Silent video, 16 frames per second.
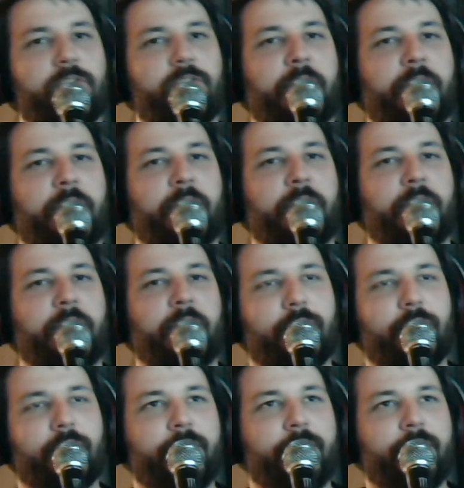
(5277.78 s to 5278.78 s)
encounter,
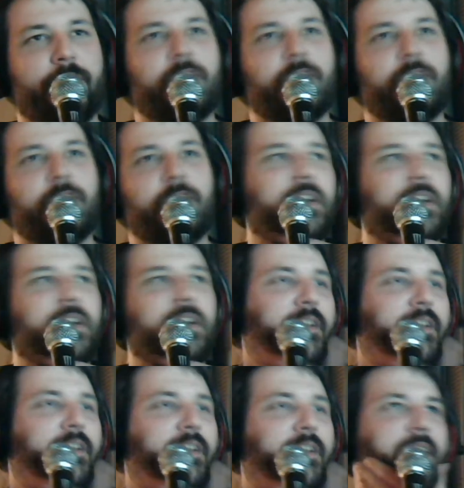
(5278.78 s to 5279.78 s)
and
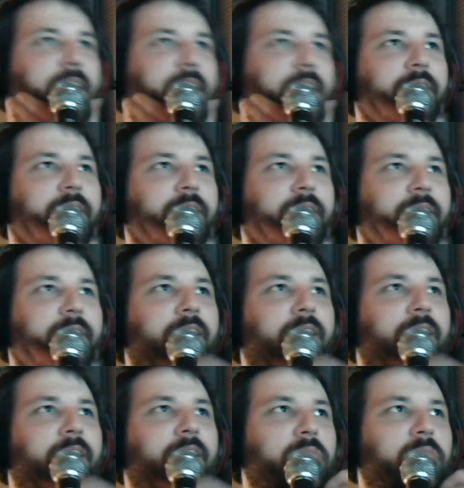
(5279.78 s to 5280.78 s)
then
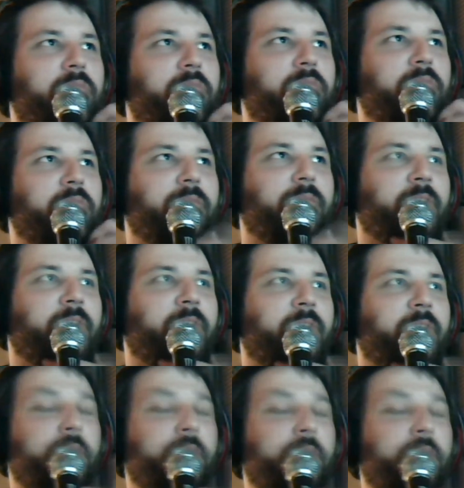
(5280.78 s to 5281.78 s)
these
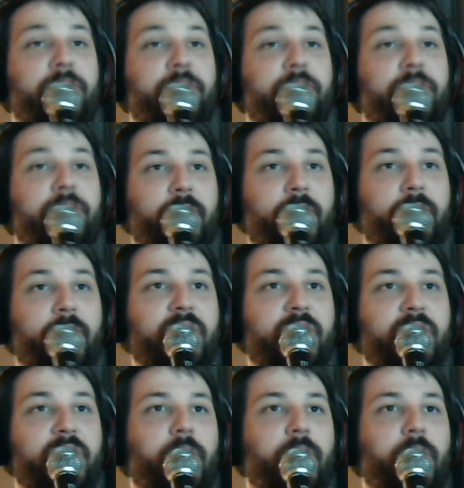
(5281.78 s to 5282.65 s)
are fucking PS1